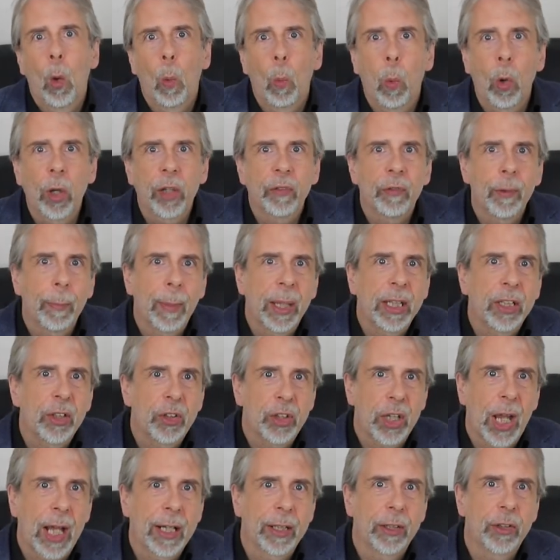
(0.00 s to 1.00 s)
One of the main
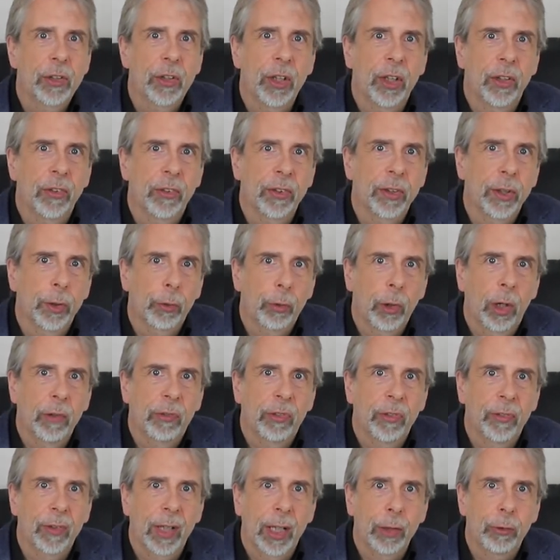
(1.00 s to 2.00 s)
challenges in the
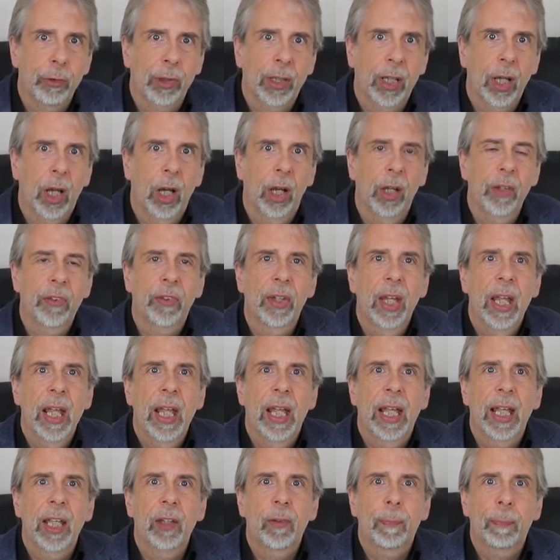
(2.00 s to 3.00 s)
growth of electric cars
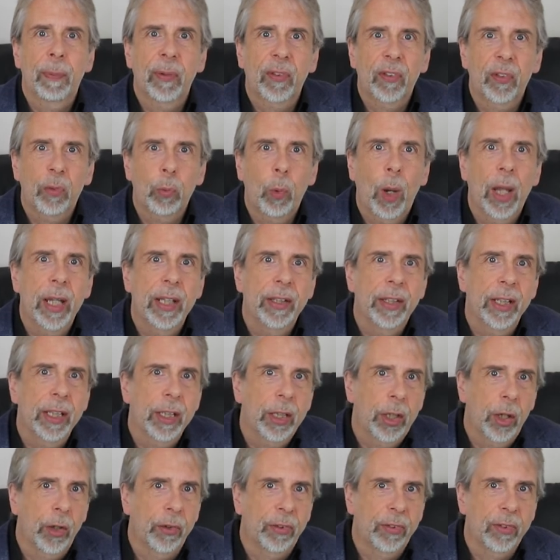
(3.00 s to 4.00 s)
is
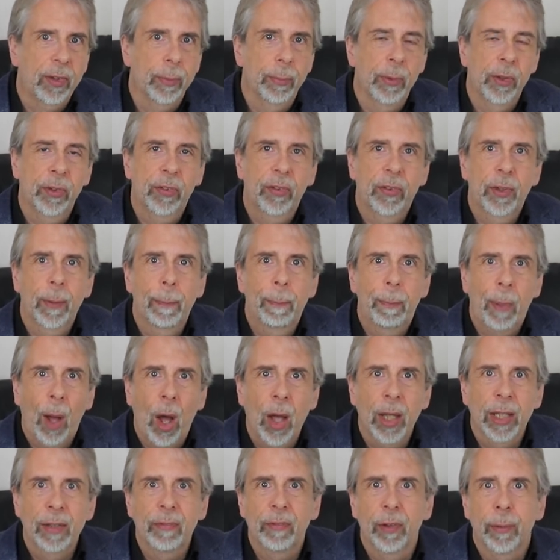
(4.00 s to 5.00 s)
persuading customers to
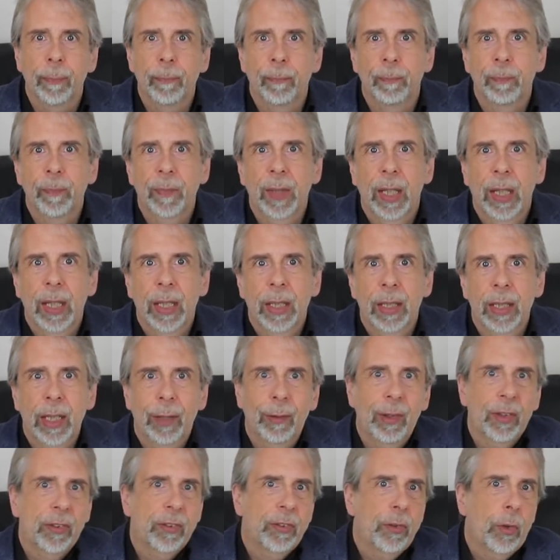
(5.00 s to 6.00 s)
buy them.
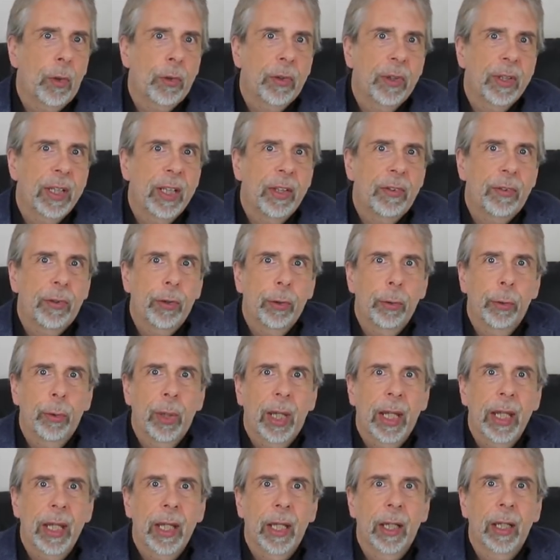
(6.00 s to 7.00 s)
Now, that's not an issue
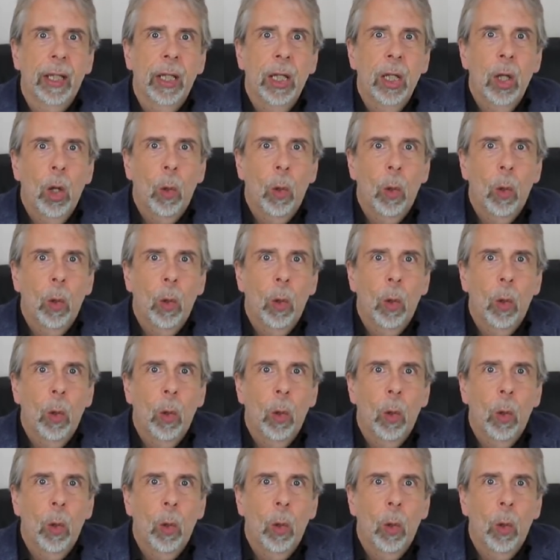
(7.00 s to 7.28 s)
here